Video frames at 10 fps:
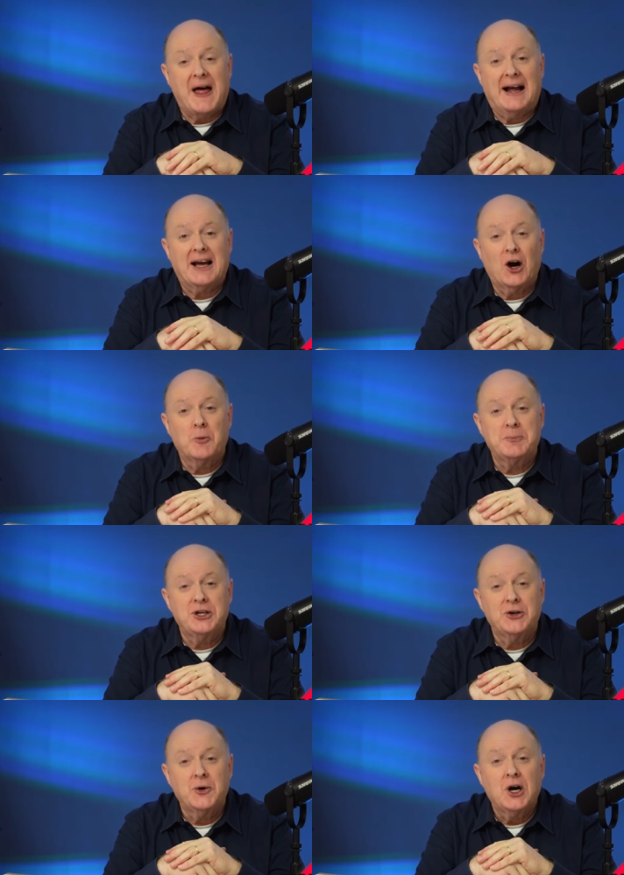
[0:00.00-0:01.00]
that helped
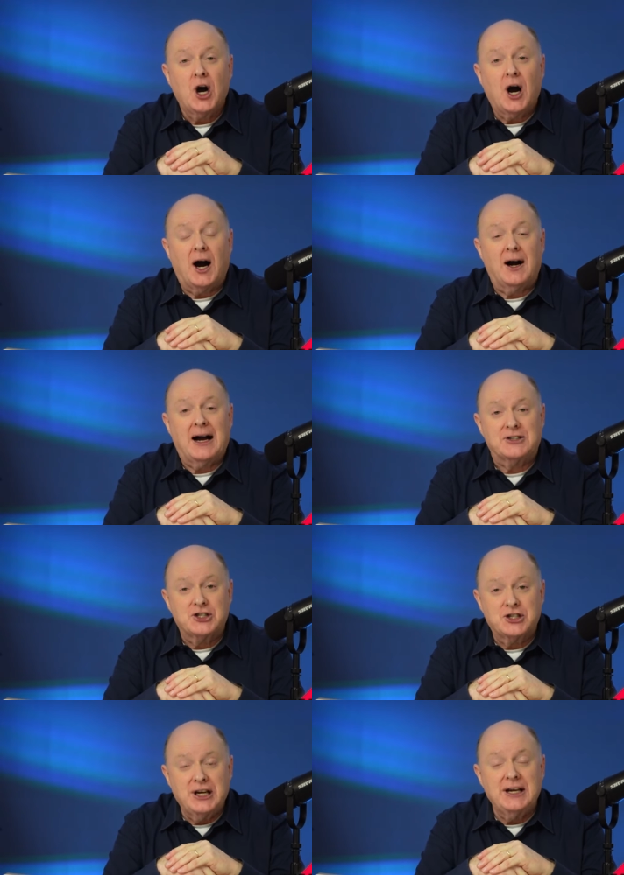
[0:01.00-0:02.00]
you
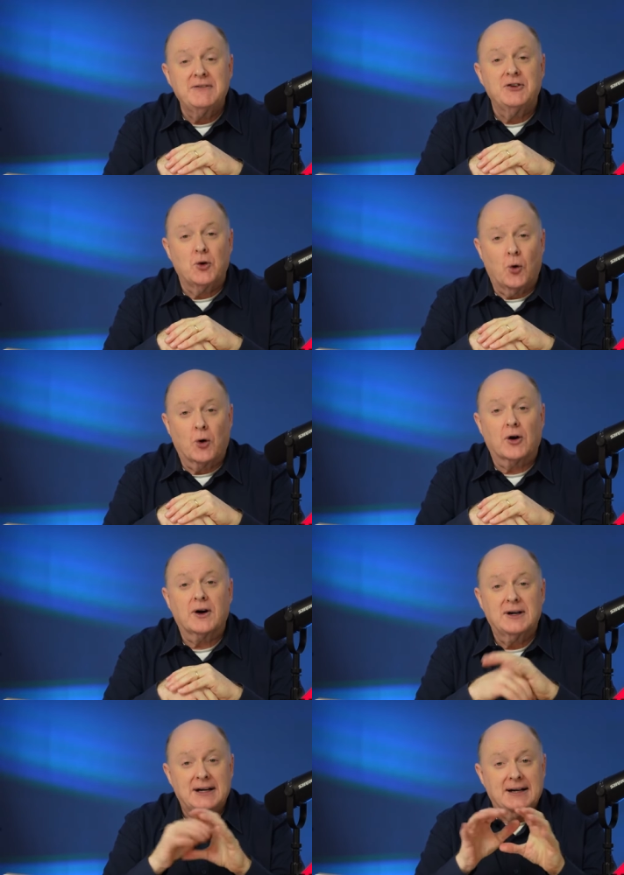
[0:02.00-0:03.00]
achieve your